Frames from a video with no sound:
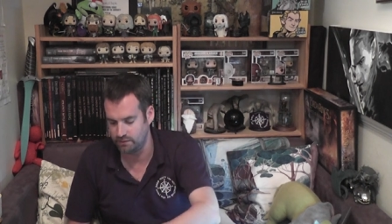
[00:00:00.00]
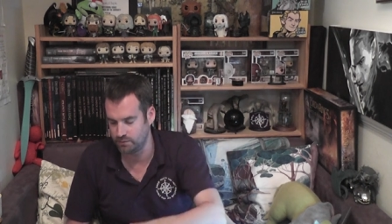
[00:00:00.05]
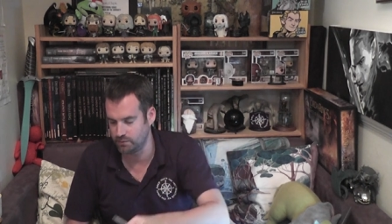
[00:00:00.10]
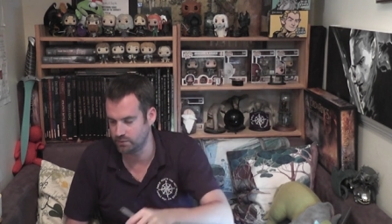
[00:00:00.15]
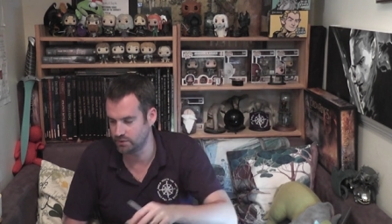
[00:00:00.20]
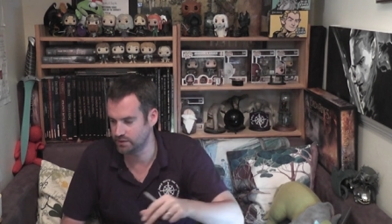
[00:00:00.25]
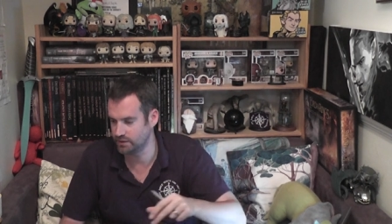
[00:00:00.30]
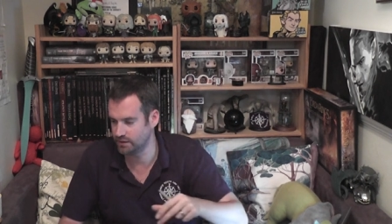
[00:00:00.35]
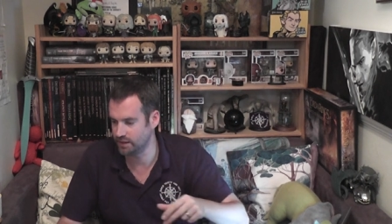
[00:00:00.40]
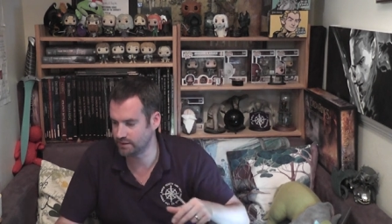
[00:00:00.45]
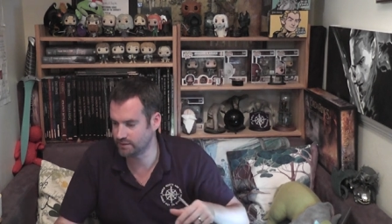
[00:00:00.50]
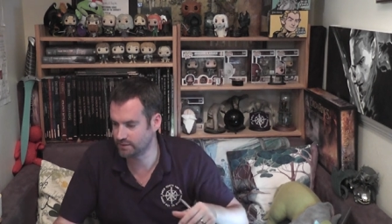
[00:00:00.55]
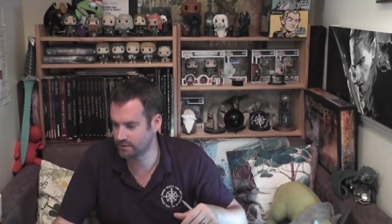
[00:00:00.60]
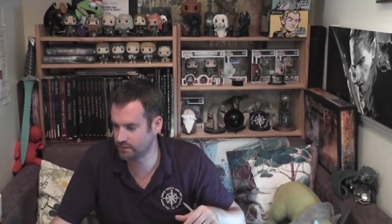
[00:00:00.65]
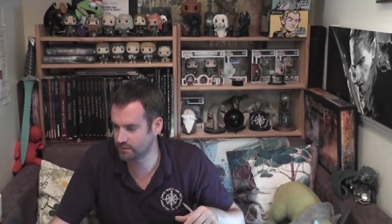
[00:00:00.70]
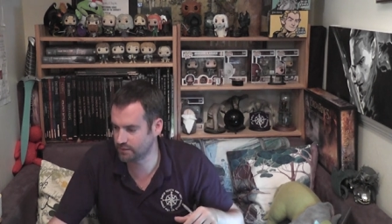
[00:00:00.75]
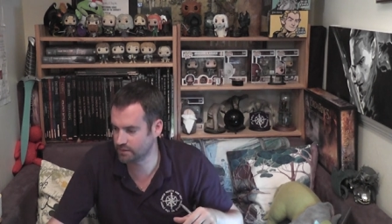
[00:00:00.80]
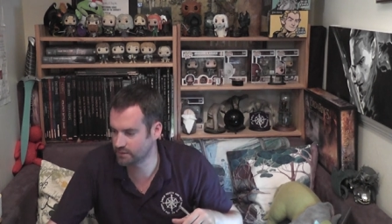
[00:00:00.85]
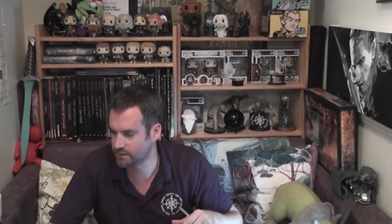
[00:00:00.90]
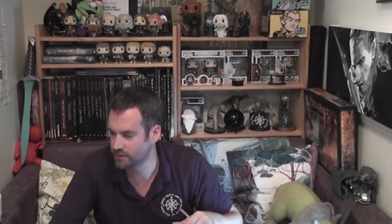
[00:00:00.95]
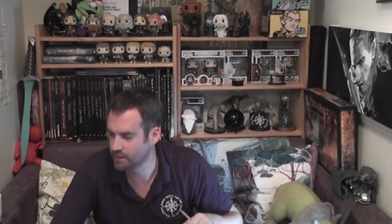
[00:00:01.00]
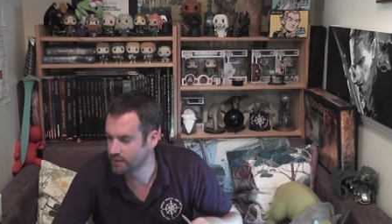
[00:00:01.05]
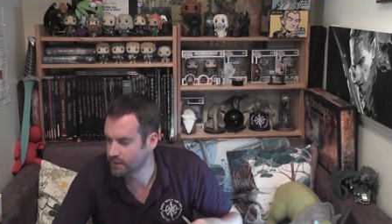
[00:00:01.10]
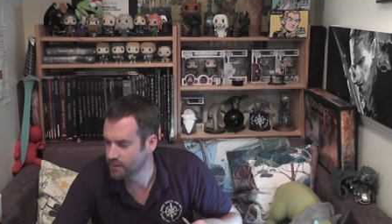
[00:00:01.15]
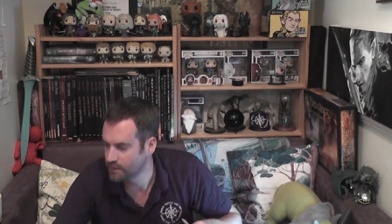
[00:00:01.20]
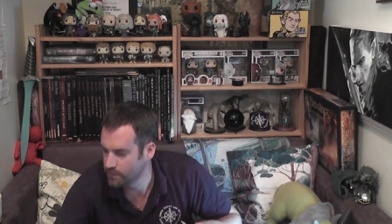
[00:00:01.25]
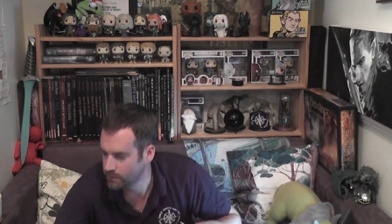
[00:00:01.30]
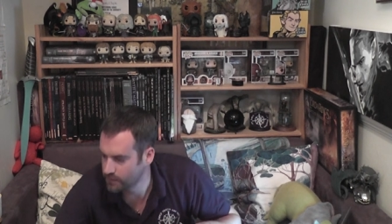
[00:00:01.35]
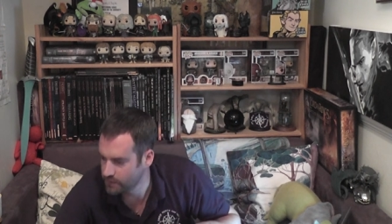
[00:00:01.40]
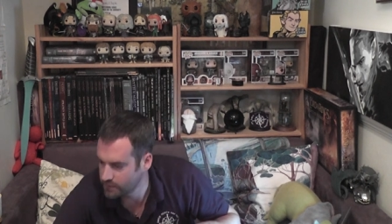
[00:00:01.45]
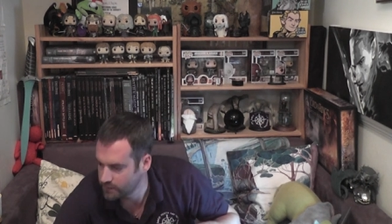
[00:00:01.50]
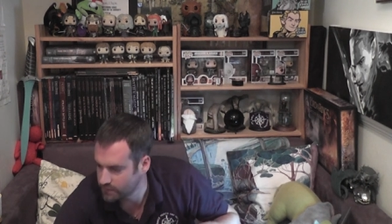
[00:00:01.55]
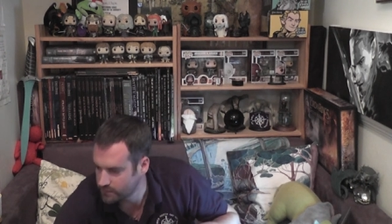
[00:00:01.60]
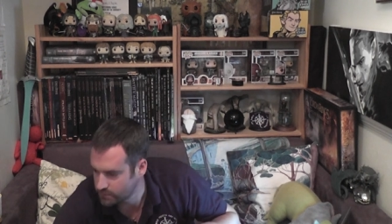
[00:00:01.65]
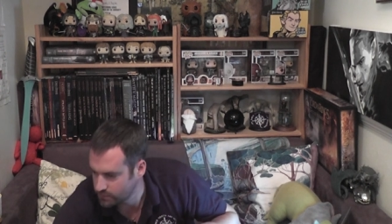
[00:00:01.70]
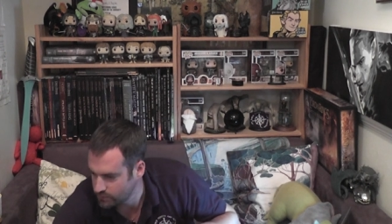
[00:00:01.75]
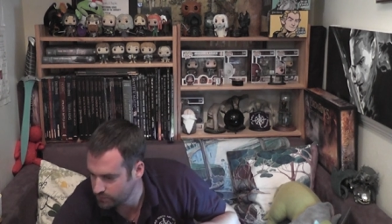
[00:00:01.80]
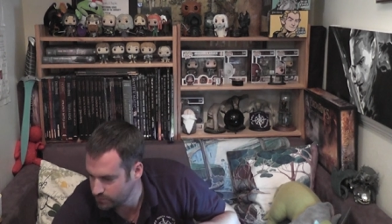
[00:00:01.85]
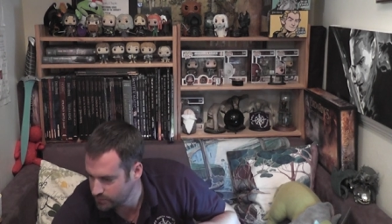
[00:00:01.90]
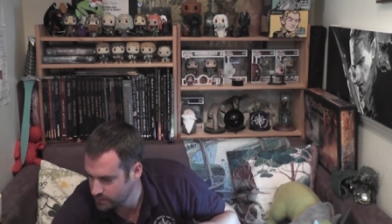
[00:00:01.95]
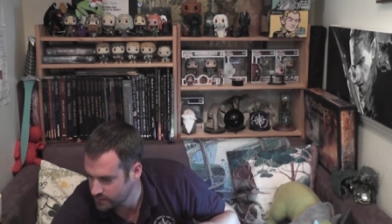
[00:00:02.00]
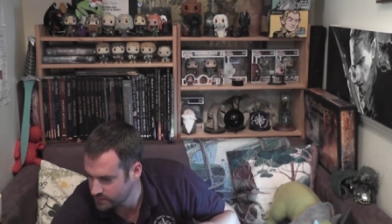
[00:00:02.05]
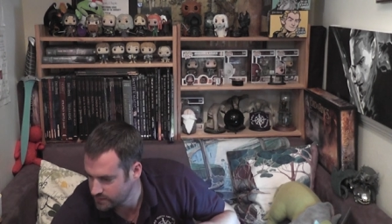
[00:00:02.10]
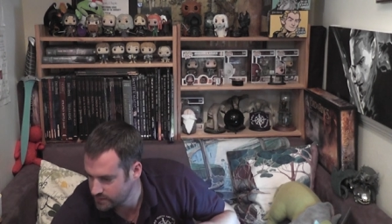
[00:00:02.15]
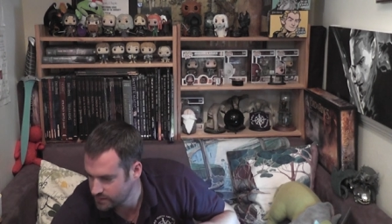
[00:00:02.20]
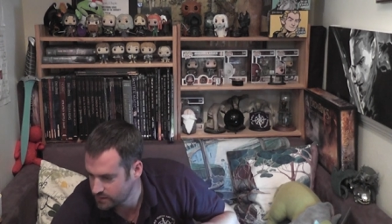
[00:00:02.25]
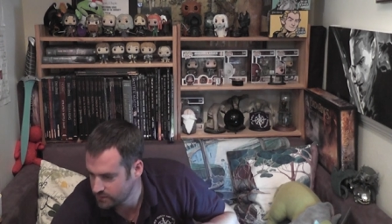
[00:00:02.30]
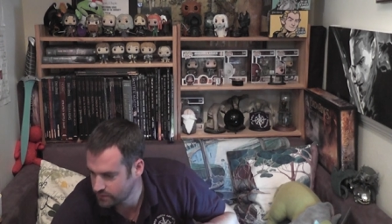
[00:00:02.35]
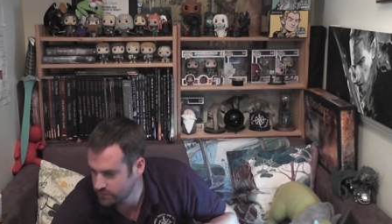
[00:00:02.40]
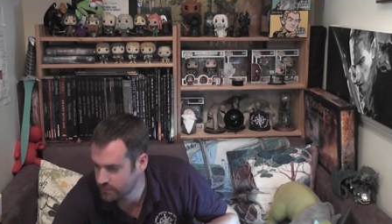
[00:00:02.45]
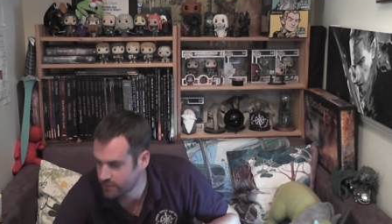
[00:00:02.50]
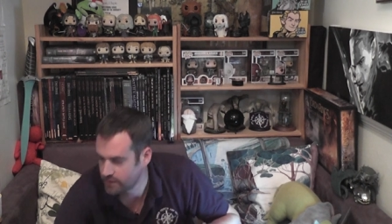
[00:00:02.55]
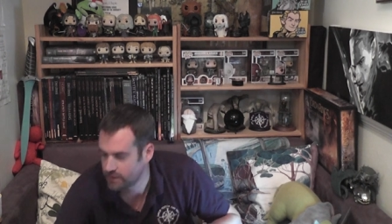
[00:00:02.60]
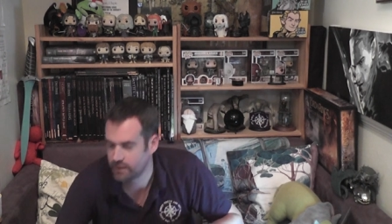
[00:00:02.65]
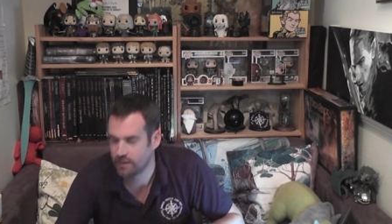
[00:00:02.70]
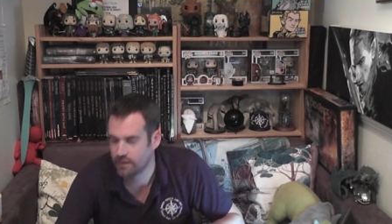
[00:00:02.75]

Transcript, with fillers: If you're watching that series with us, with me and Steve.